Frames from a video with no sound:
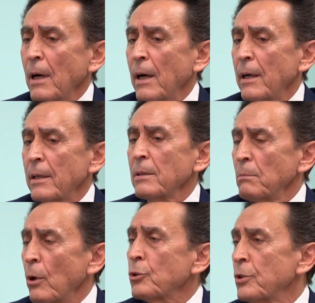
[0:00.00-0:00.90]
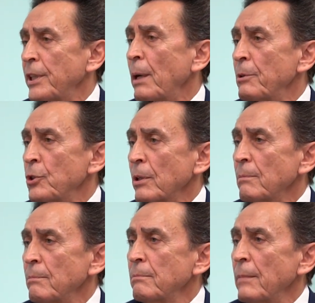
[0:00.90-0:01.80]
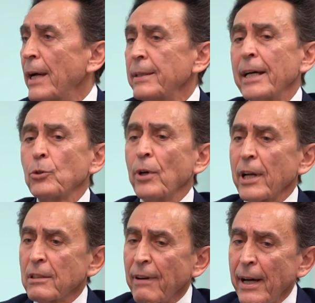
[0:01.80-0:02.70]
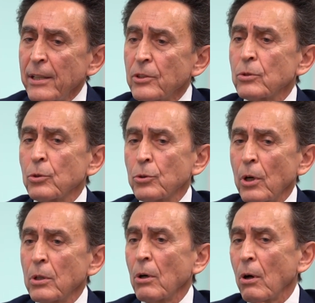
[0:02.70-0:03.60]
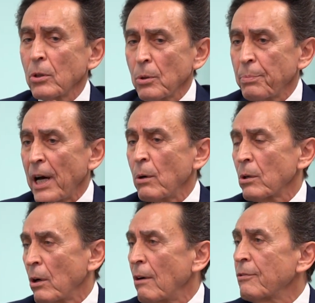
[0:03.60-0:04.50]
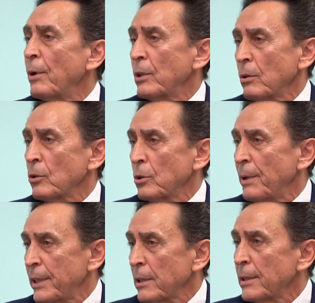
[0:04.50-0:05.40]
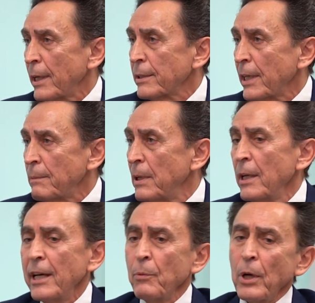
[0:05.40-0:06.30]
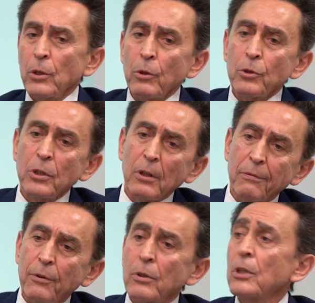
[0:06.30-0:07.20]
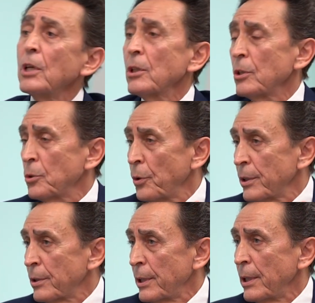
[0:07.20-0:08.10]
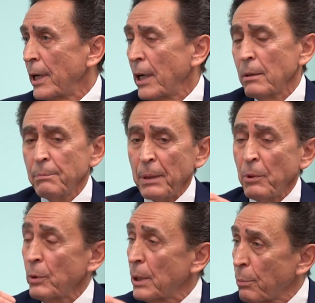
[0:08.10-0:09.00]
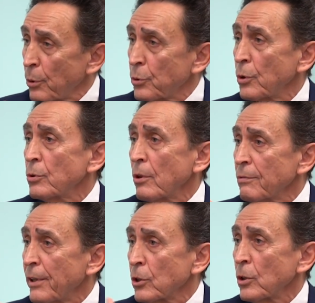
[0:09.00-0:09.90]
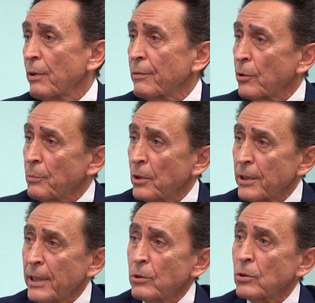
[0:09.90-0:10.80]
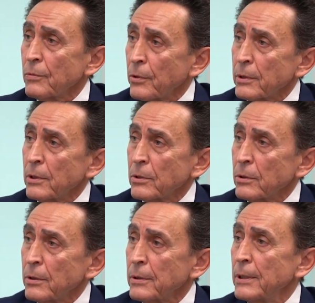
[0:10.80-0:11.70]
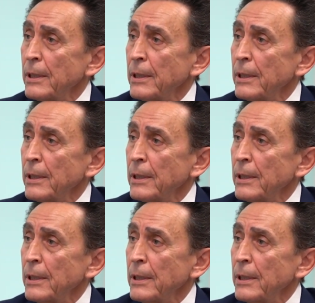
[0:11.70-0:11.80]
are most damaging, and that you are advised to turn all the power off when you go to bed at night time. And when you're using your phone, do it maybe with the Bluetooth or farther away from your head, so forth and so on.